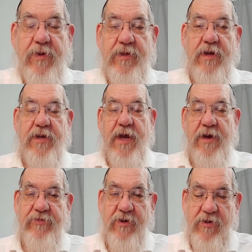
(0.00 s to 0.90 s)
and then he
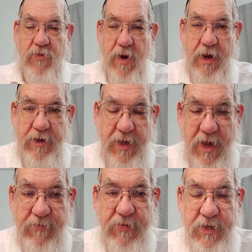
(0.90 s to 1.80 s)
has to acquire the
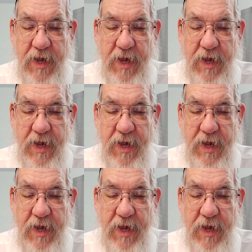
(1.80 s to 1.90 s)
Eved,